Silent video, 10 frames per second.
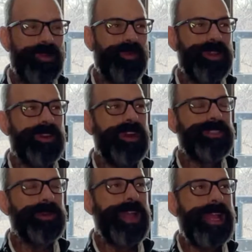Well, you're
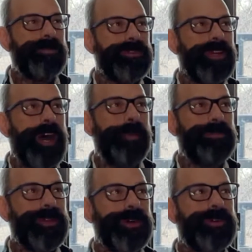also able to
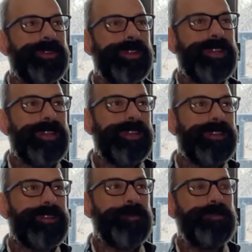upload
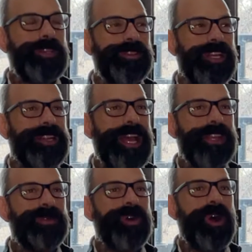the music that
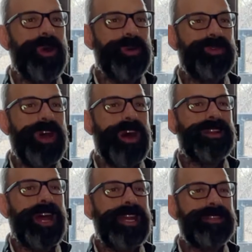you owned
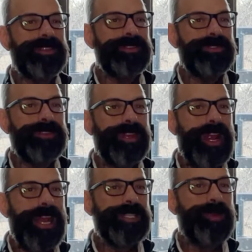onto iTunes.
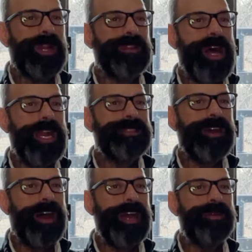And I spent a lot of
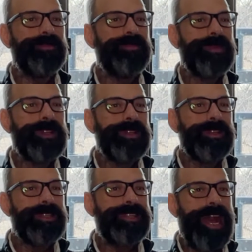time
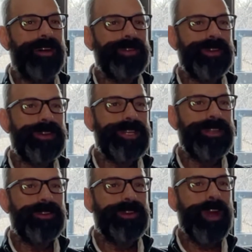downloading or